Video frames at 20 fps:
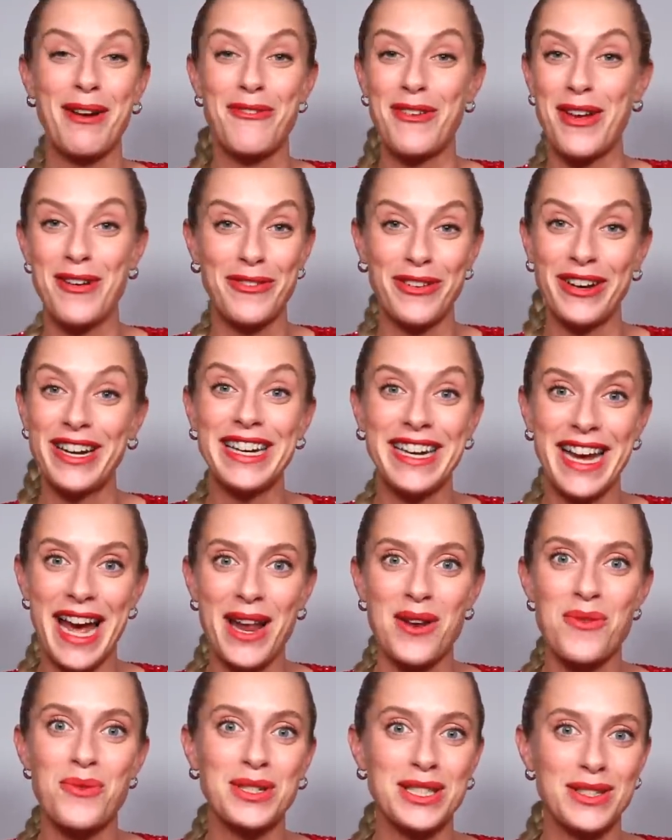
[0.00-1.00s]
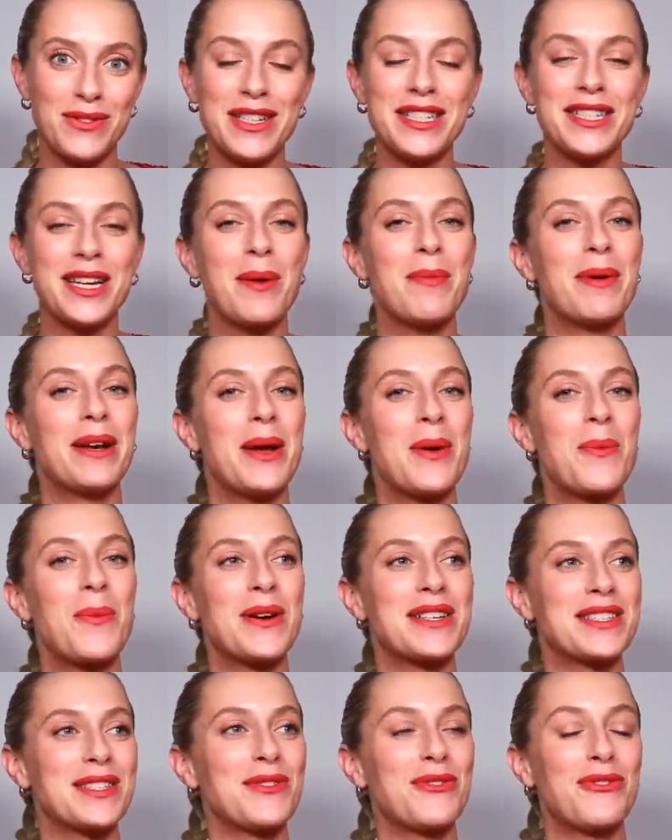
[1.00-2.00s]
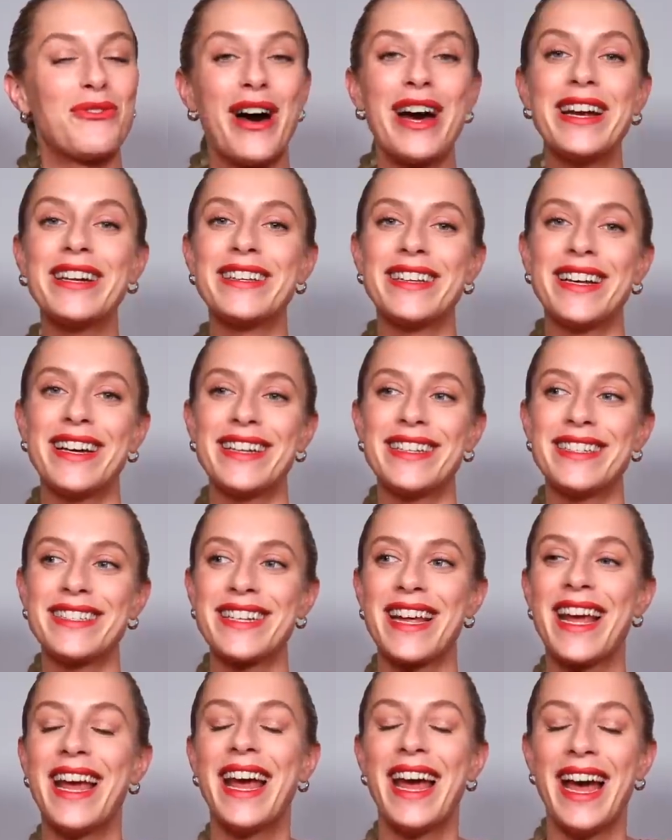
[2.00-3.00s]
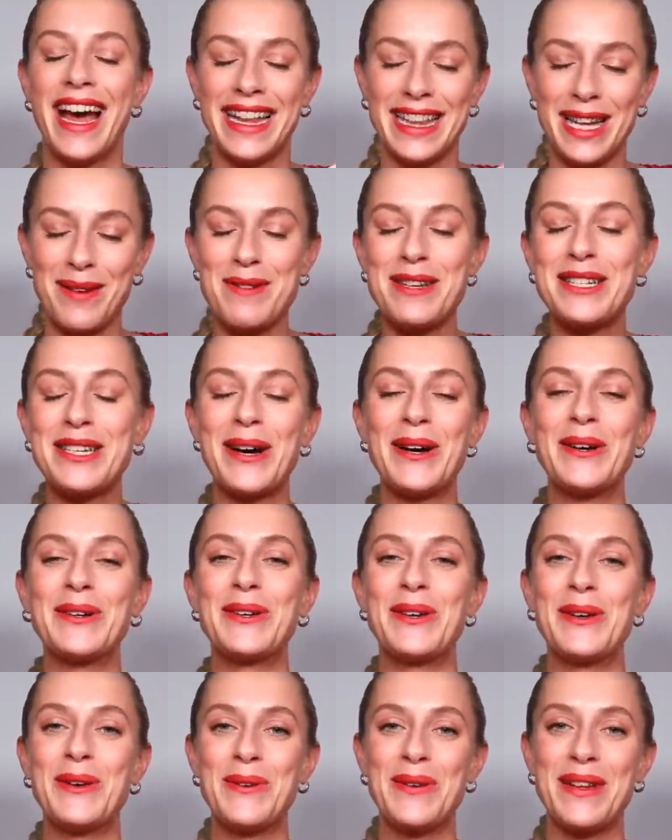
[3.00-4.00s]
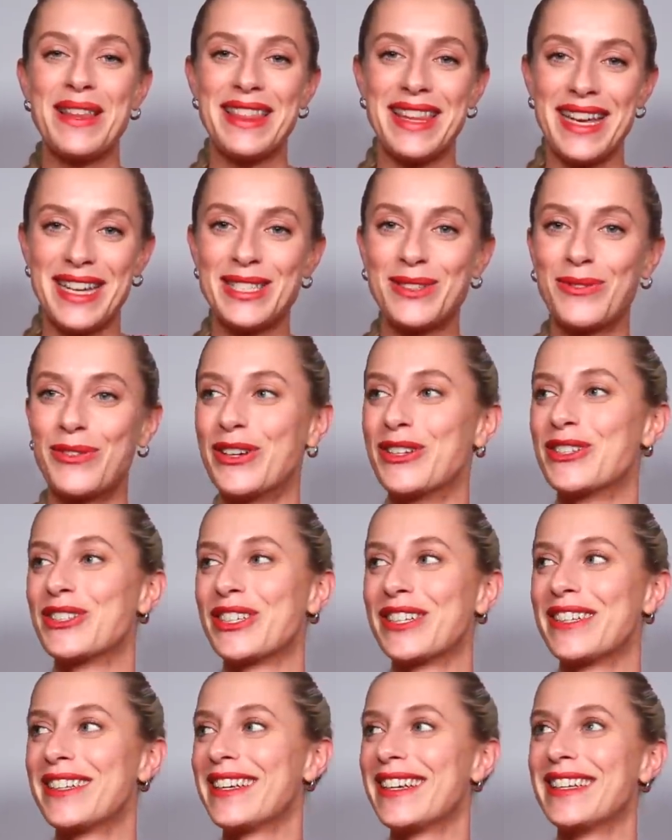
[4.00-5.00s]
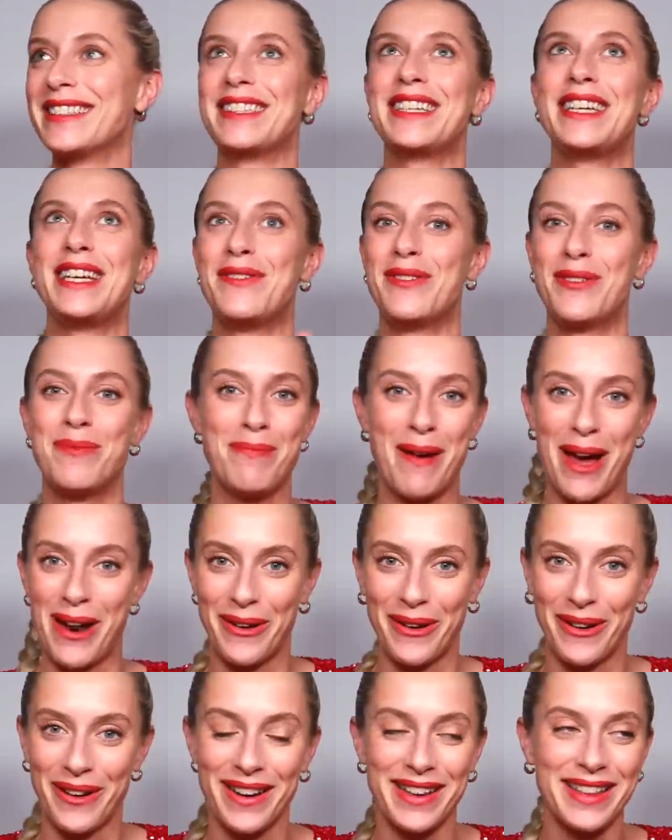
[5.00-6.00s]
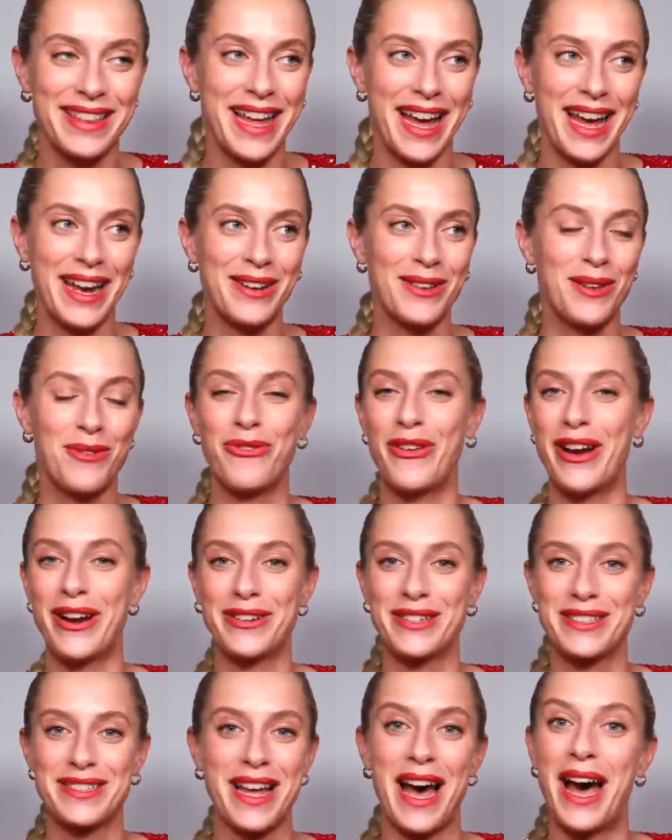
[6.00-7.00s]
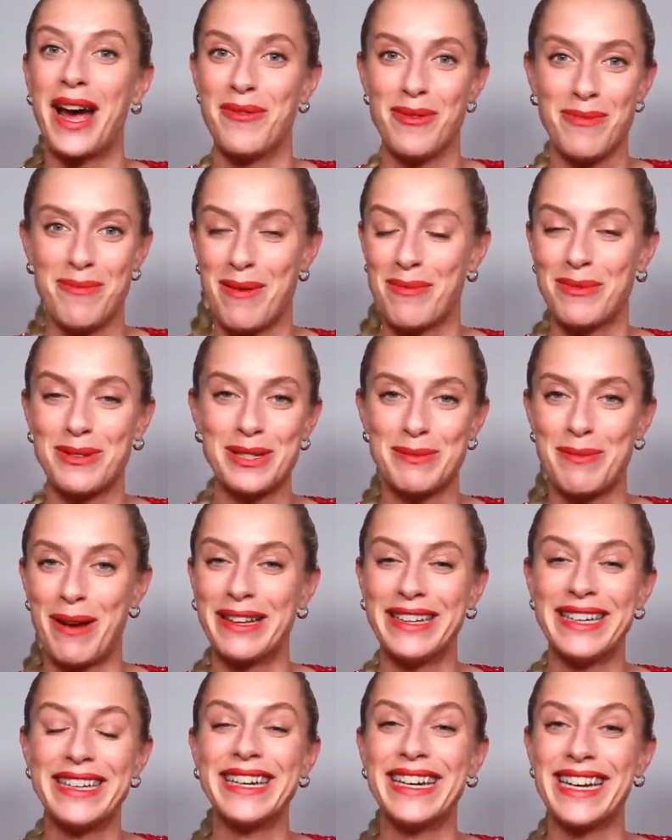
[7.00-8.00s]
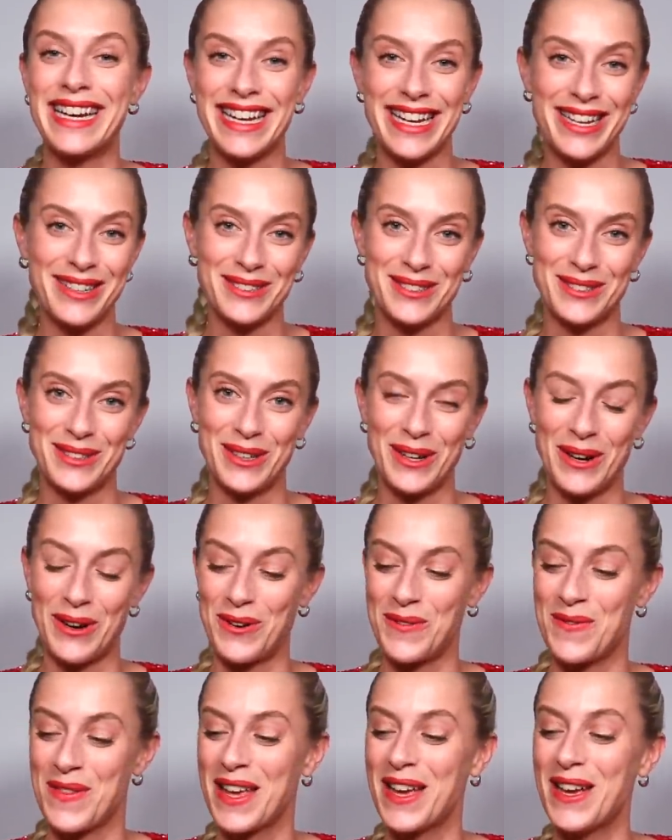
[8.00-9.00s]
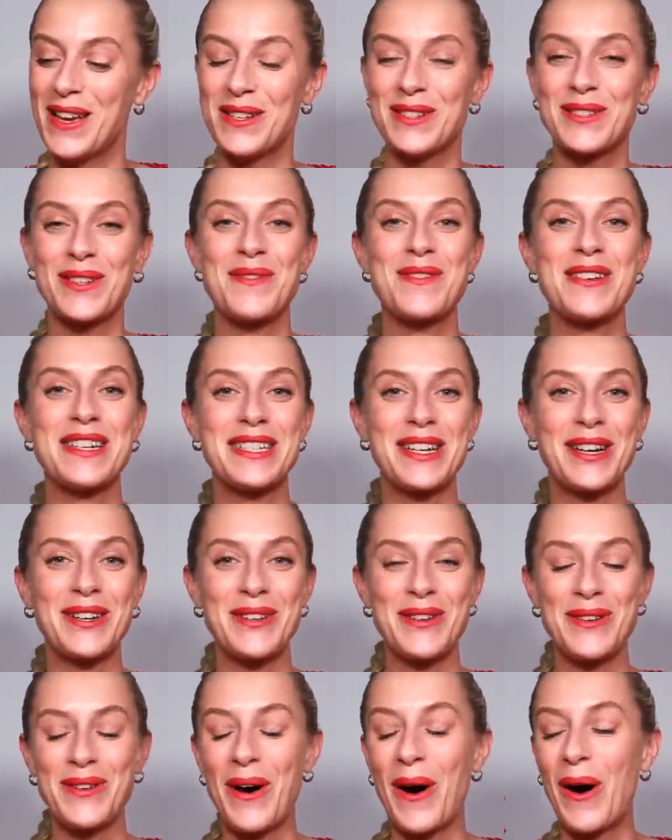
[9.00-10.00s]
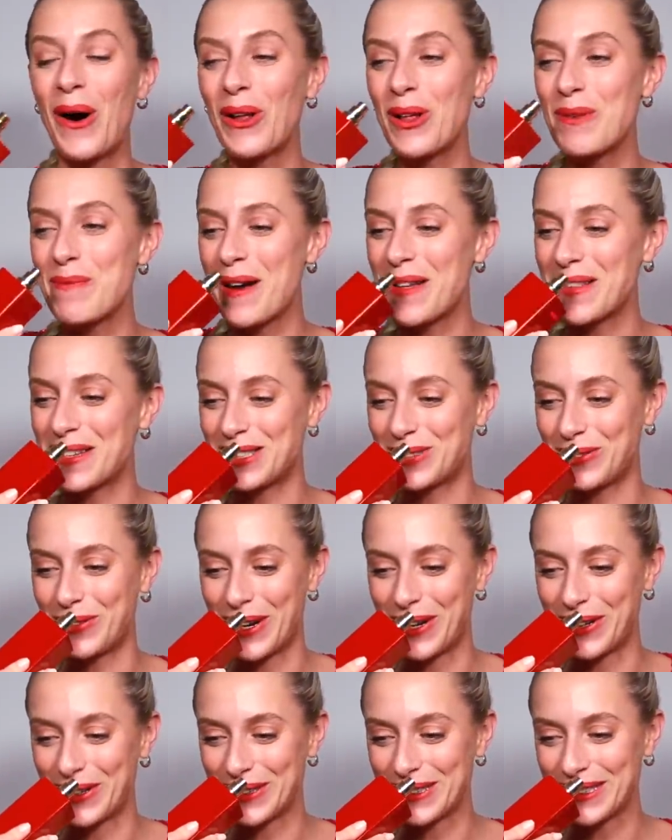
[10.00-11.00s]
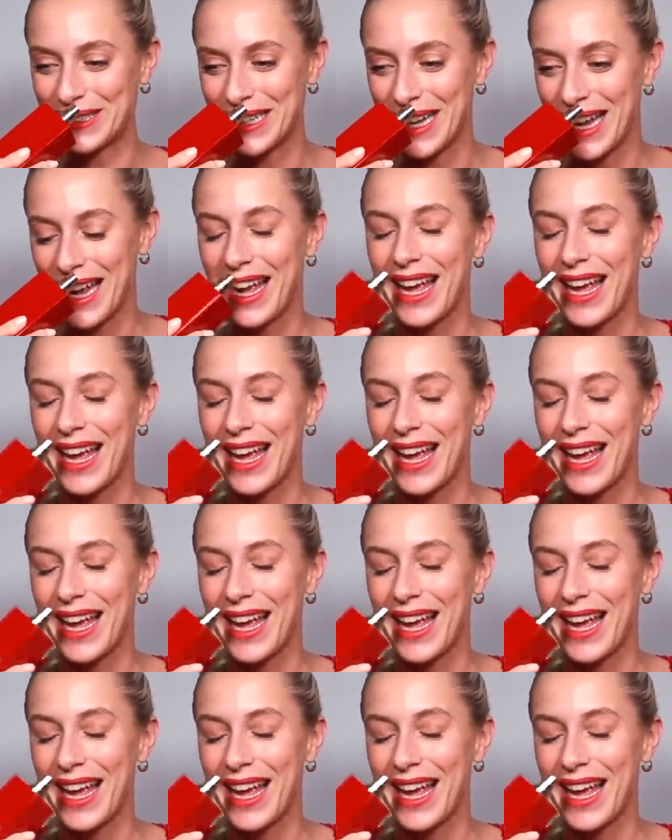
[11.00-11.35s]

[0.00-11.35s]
favorite again was Vita, but it wasn't finalized. And let me tell you, this version is even better than the fragrance that I remember smelling years ago. So I'm gonna tell you all about this fragrance.